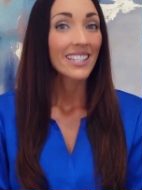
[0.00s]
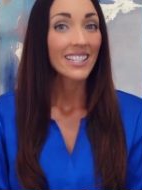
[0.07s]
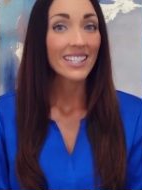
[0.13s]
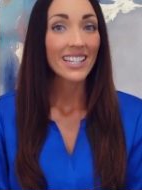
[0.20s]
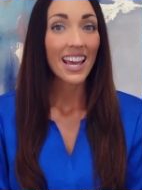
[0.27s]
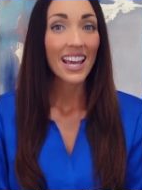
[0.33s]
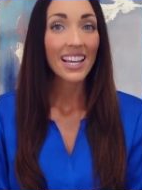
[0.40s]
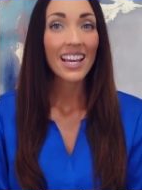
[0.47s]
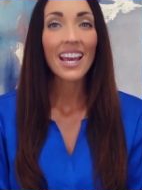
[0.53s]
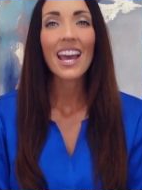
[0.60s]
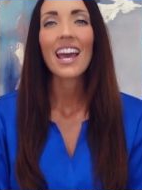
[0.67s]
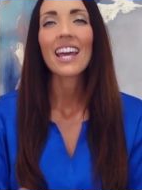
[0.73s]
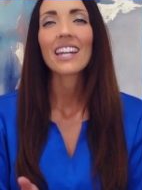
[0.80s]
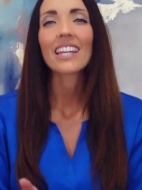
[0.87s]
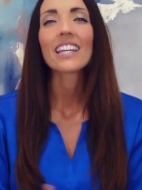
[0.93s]
Staying
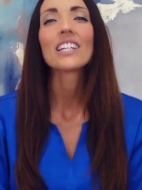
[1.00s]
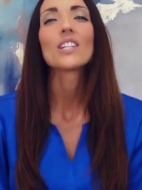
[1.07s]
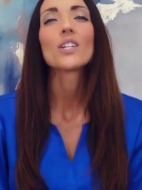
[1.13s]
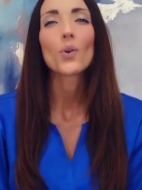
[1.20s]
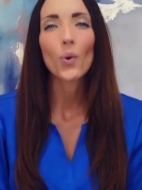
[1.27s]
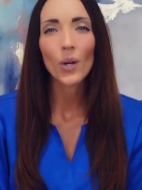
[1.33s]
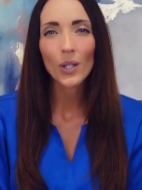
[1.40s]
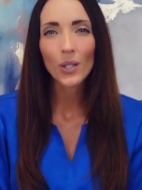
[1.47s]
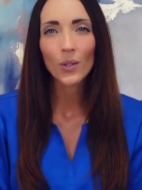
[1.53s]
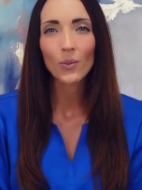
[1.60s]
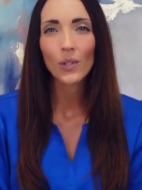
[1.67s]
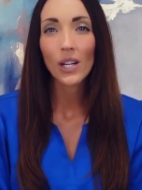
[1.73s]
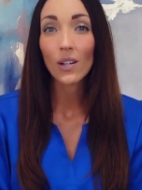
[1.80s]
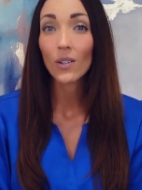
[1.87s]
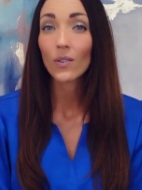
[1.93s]
ahead in your
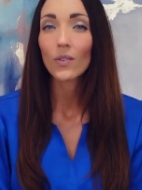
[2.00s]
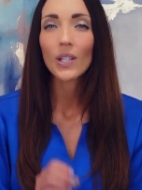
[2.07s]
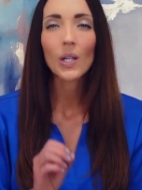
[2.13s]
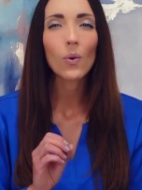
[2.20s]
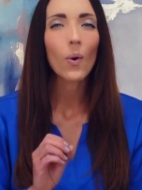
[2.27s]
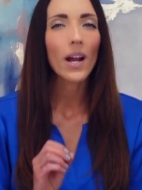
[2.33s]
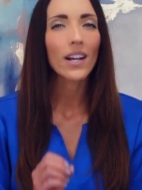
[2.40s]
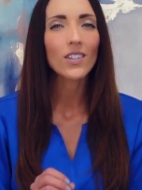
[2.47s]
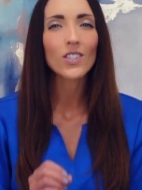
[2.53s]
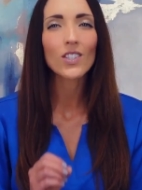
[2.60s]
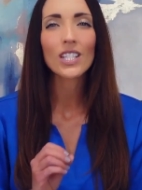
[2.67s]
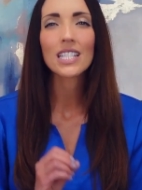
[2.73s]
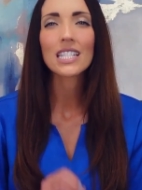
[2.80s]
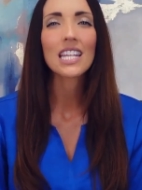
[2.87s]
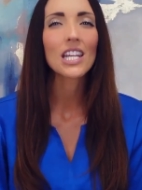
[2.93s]
career requires
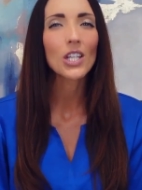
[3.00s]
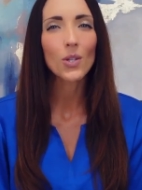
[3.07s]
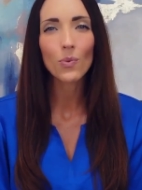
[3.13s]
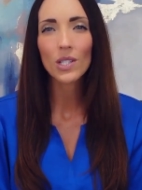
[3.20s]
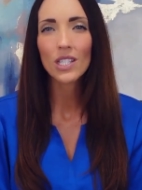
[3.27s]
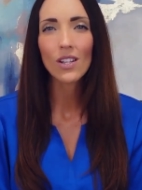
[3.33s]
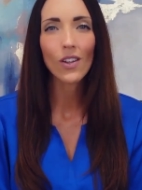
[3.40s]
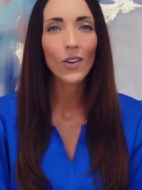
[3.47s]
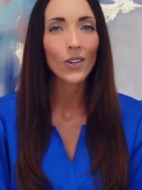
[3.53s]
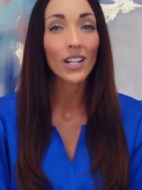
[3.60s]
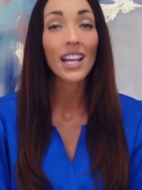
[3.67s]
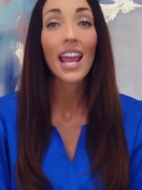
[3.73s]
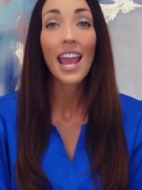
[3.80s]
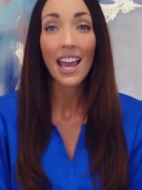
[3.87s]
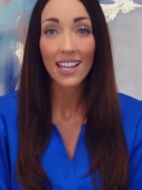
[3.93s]
continuous
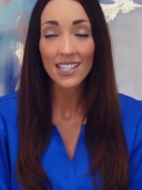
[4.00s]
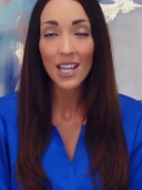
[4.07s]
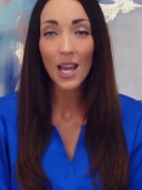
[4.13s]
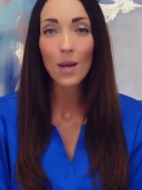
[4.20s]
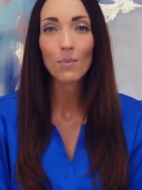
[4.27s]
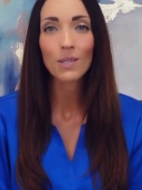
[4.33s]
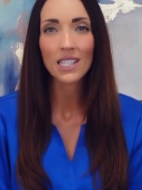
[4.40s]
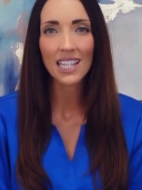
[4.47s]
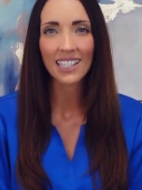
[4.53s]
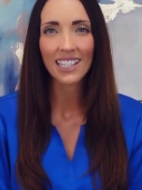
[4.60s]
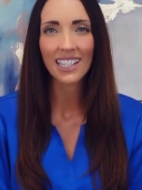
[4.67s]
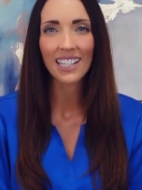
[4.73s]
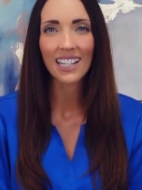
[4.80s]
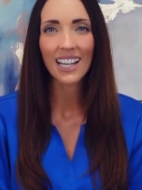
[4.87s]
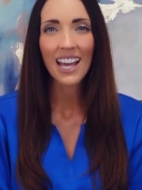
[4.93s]
learning and upskilling.